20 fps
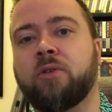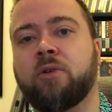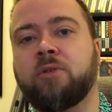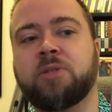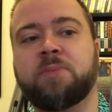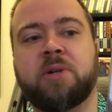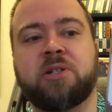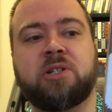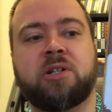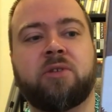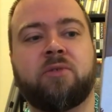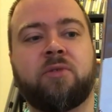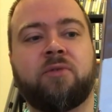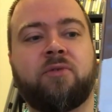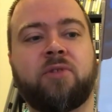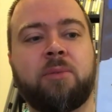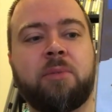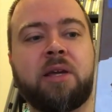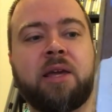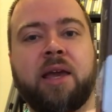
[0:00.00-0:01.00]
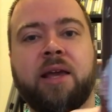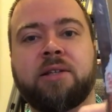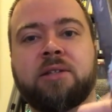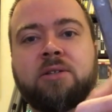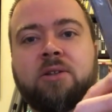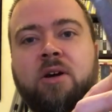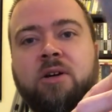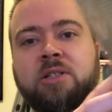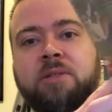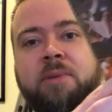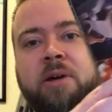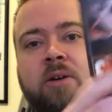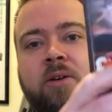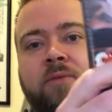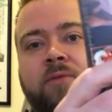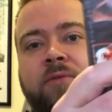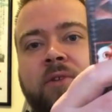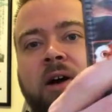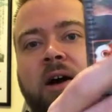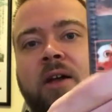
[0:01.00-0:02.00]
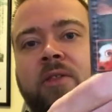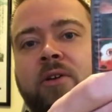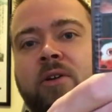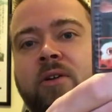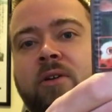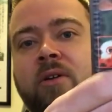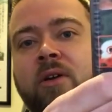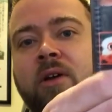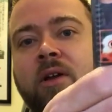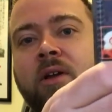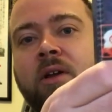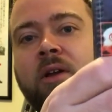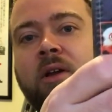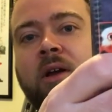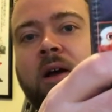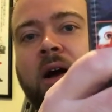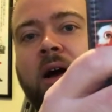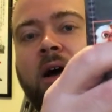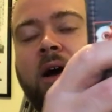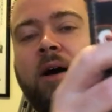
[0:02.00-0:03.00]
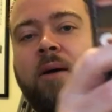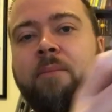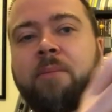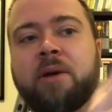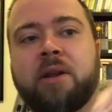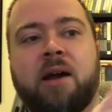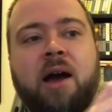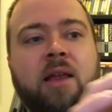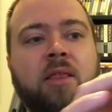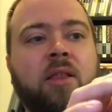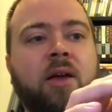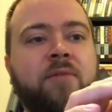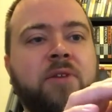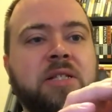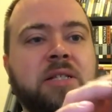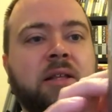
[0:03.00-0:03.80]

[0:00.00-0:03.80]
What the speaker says: though, especially when Phoebe Cates talks about her father. But I love it.